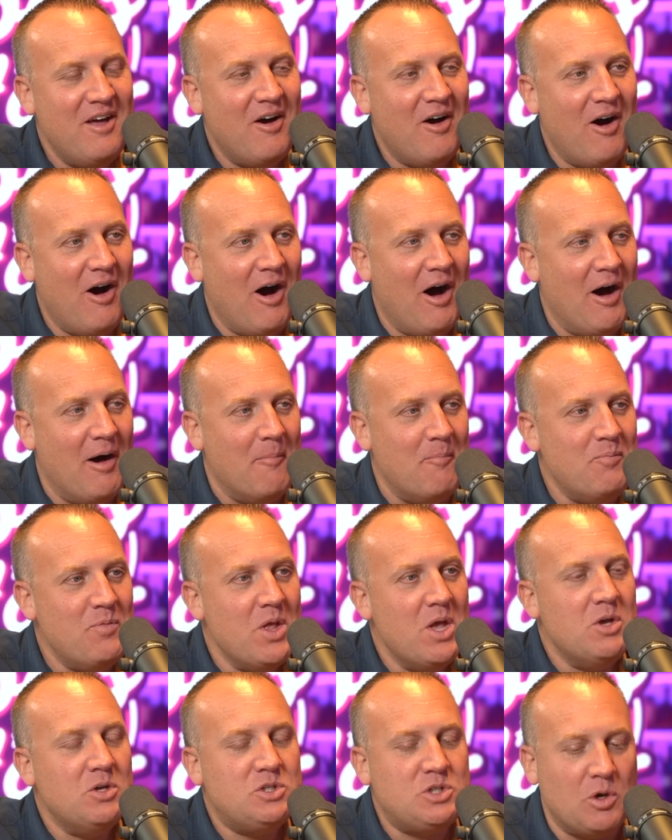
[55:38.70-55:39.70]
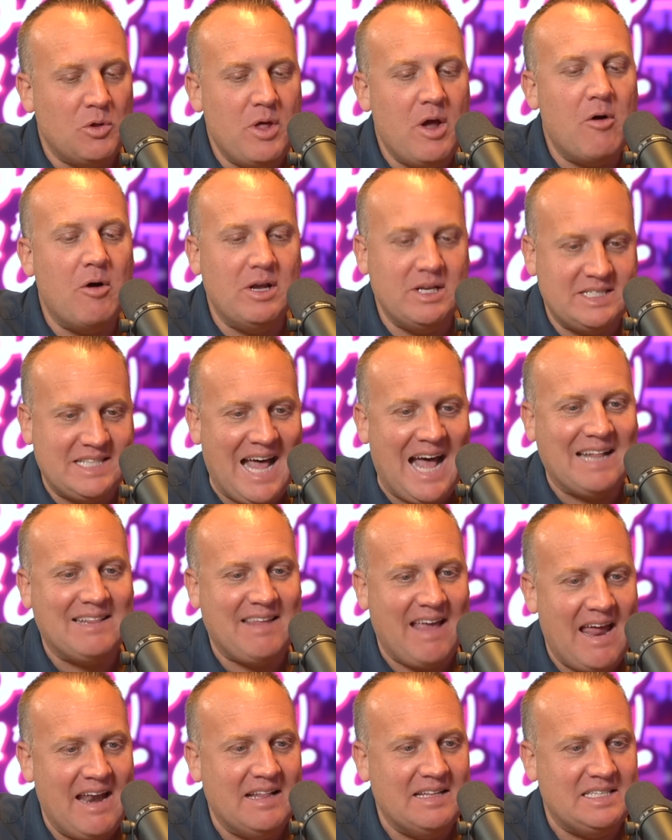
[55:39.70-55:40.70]
So there is that
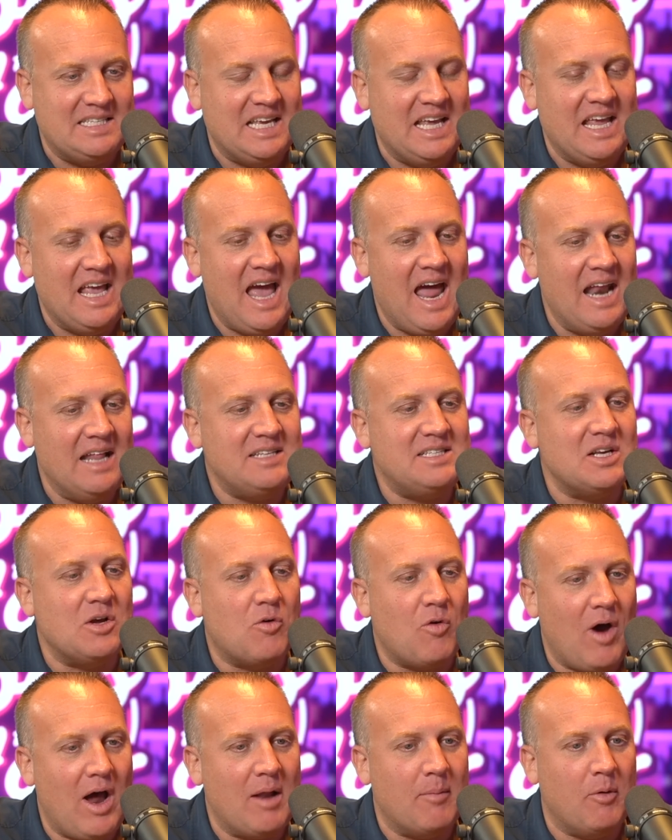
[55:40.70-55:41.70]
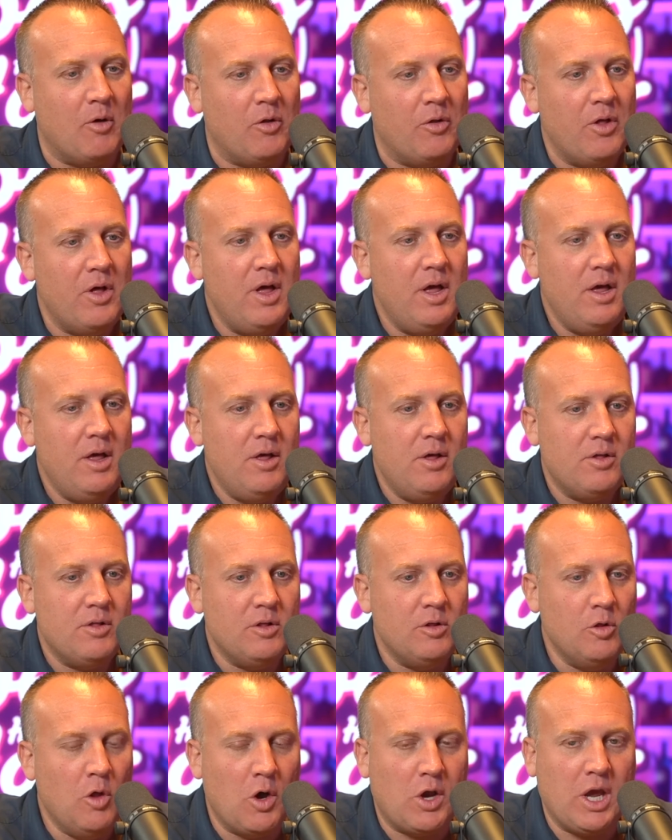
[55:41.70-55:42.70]
tendency, and it's incredible.
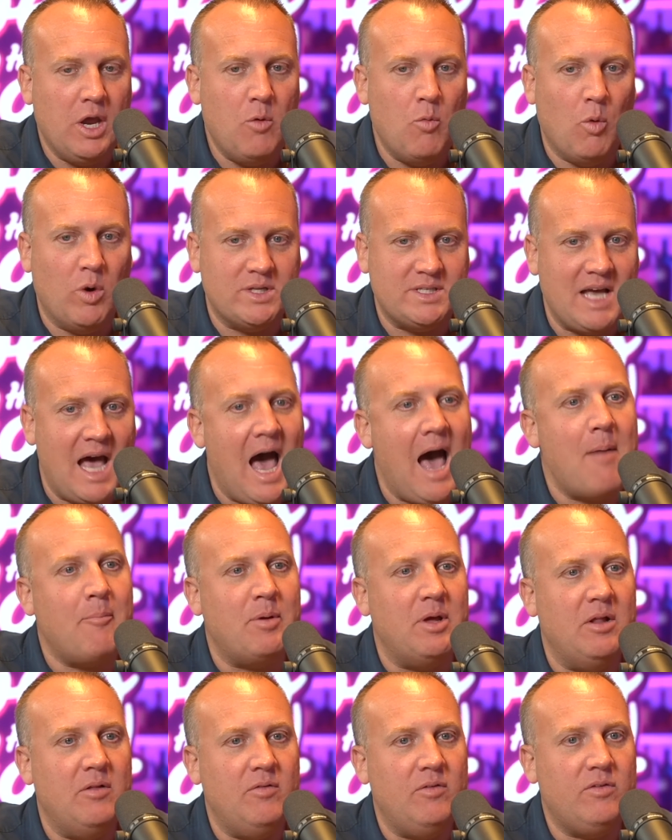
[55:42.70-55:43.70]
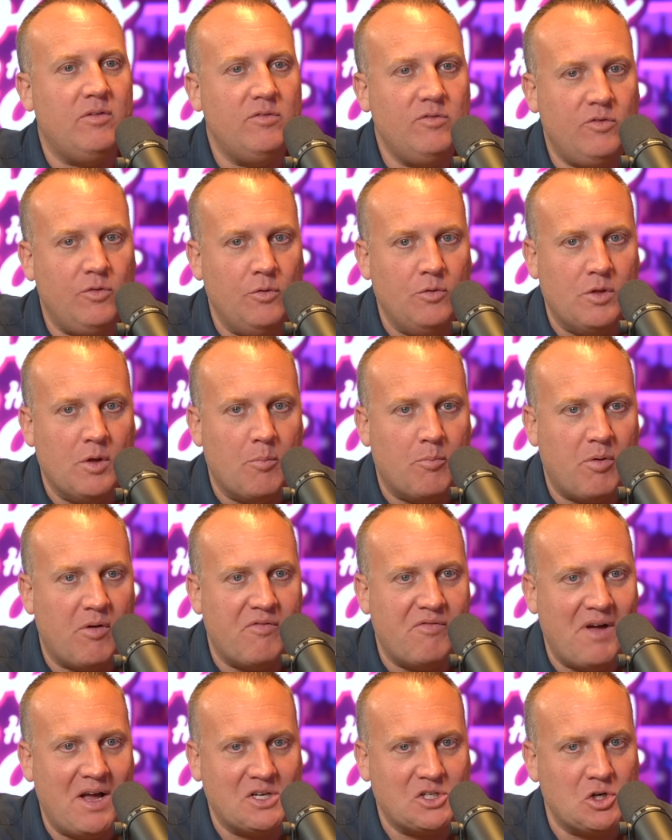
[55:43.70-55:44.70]
Look at what's happened to the
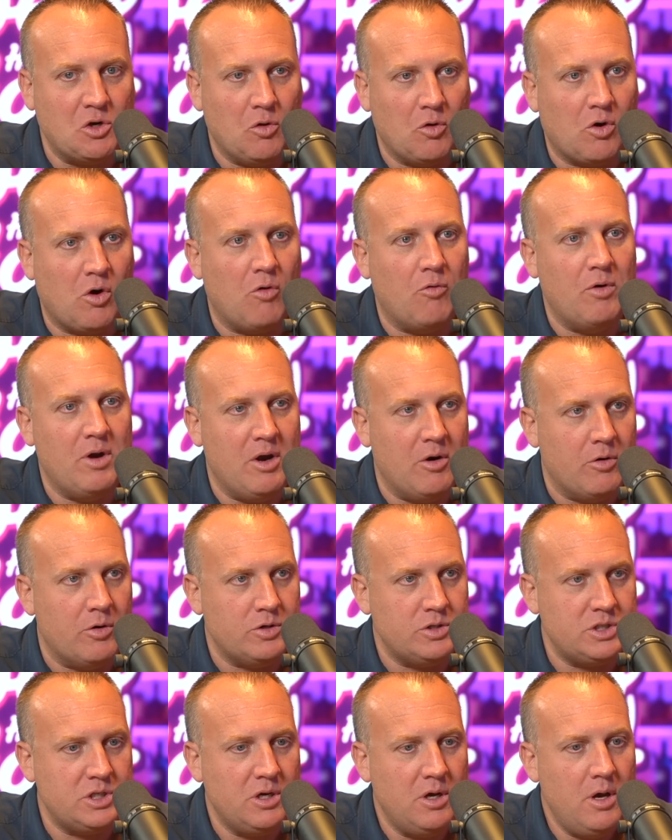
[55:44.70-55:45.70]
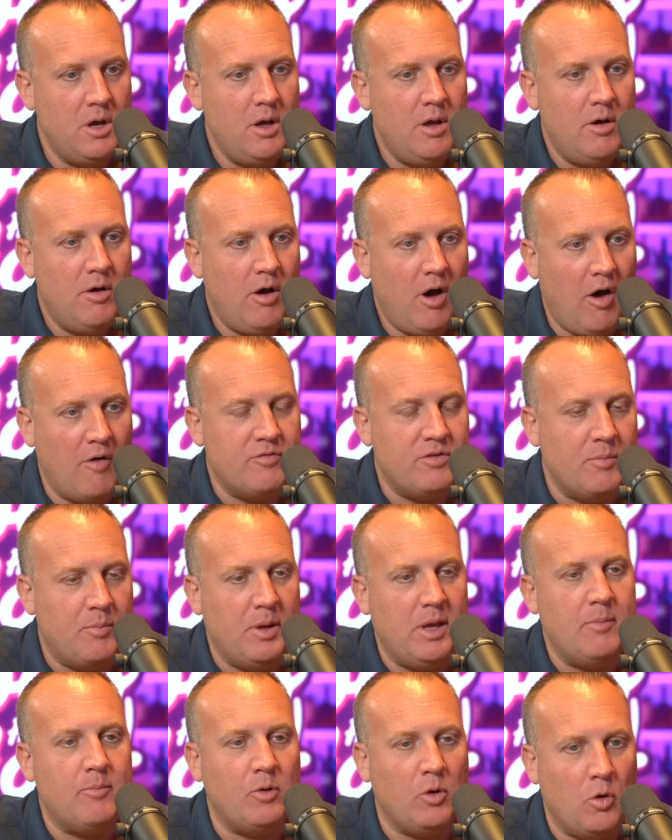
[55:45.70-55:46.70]
professional careers of the
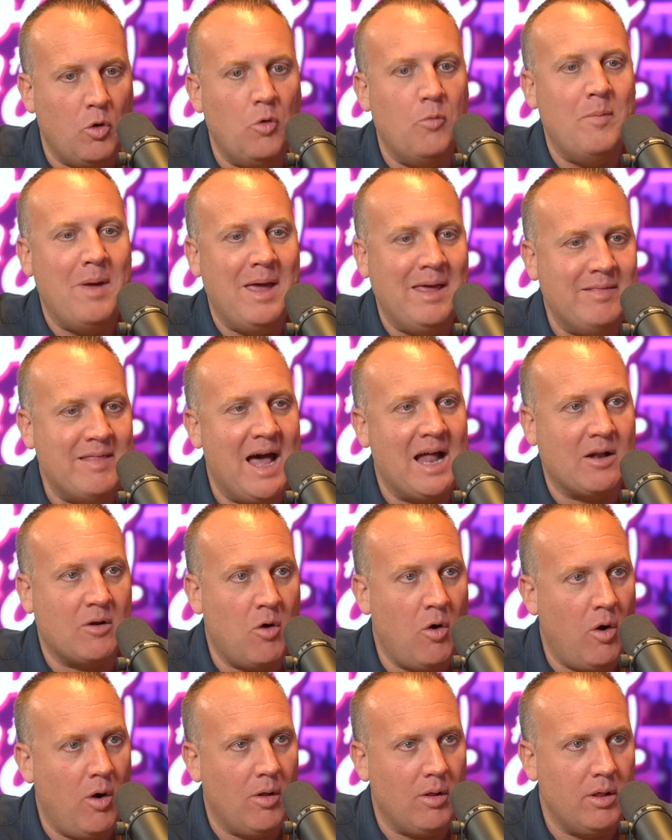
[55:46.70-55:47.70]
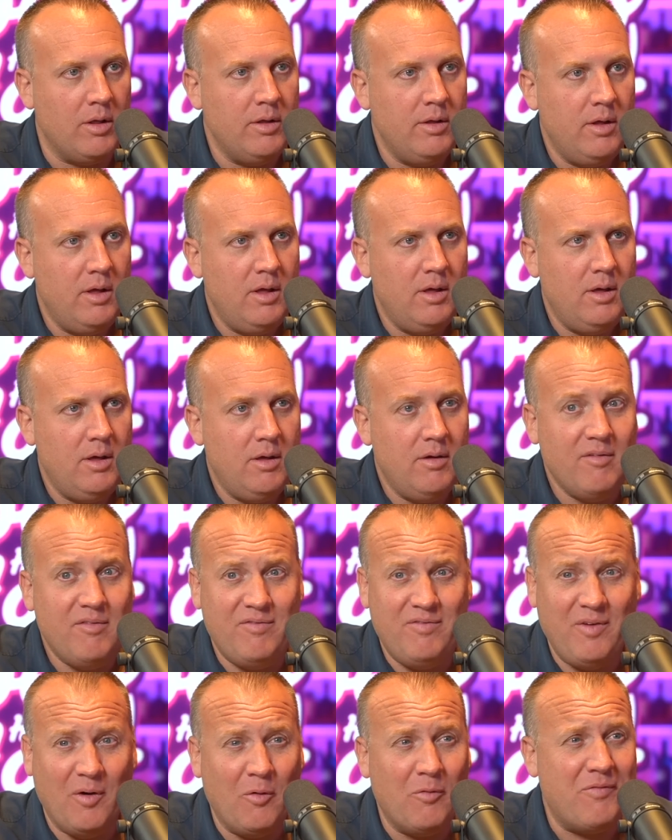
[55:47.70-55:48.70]
people who made that call.
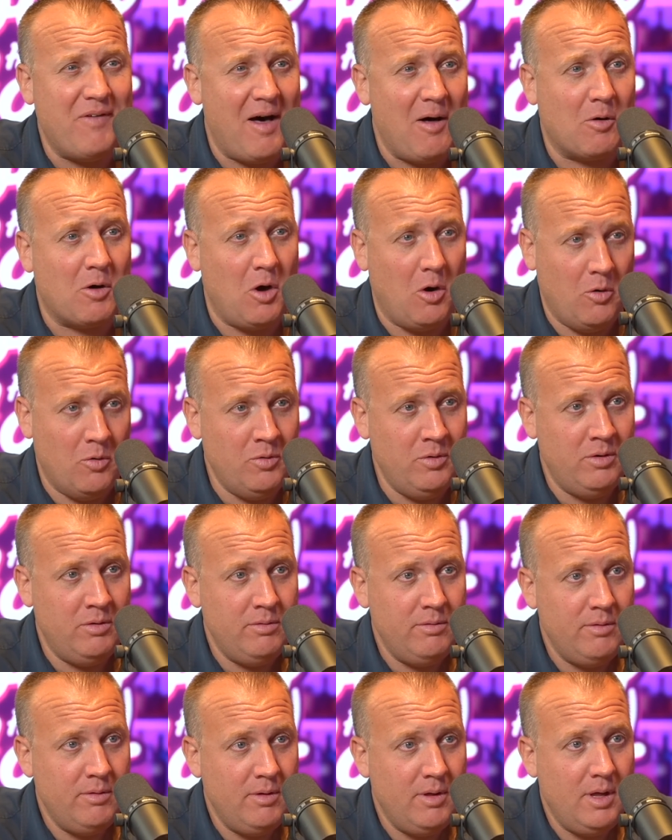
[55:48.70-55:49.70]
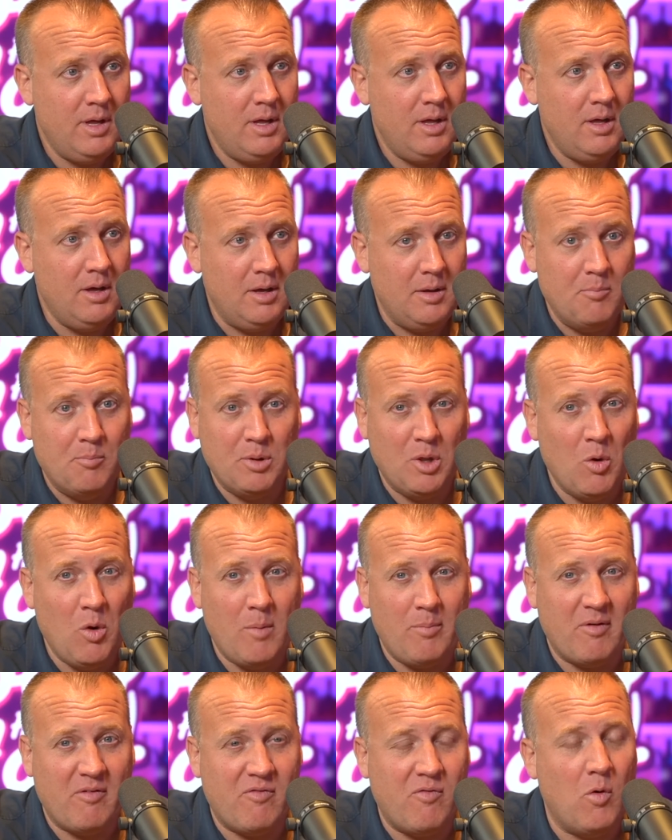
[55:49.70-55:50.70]
Phil Falcone, he blew
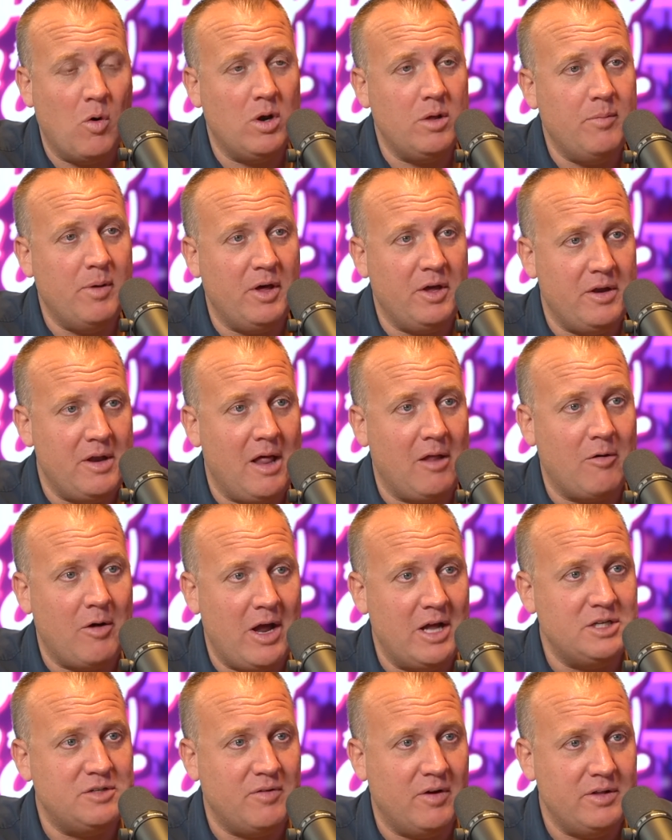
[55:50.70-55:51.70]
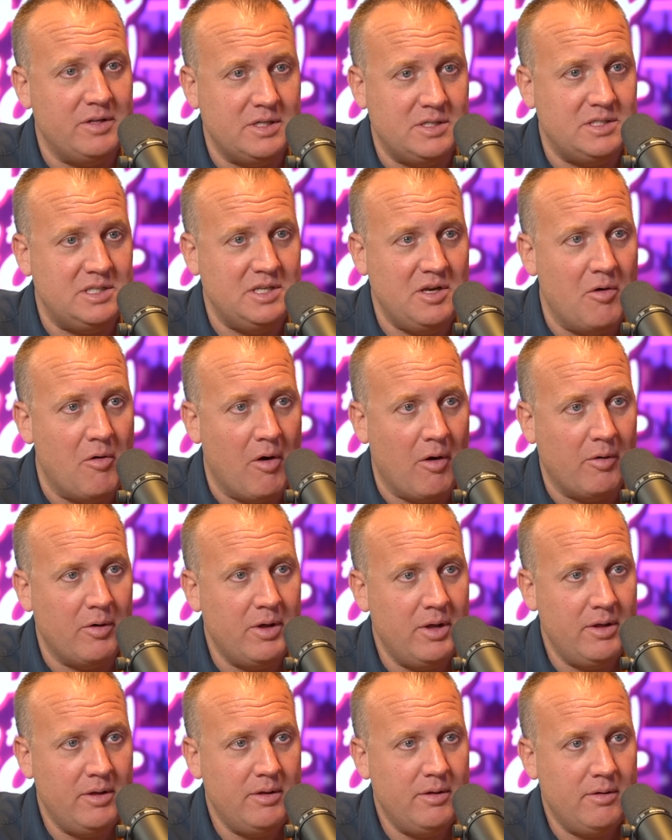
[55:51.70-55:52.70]
up a $40 billion hedge fund. It's zero.
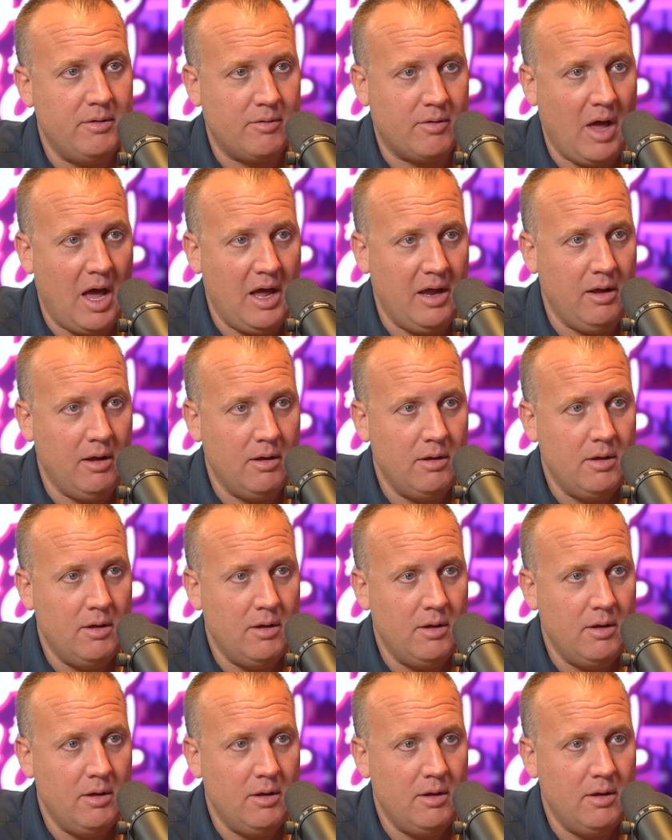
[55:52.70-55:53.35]
Okay?